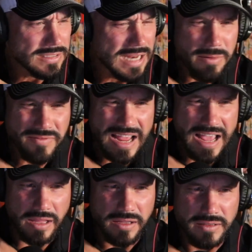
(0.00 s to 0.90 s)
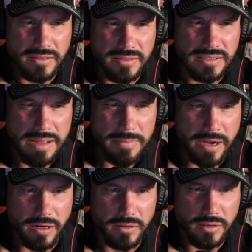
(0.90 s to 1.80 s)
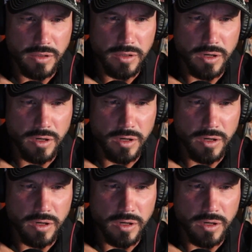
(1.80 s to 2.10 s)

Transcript: Time of day, does that matter?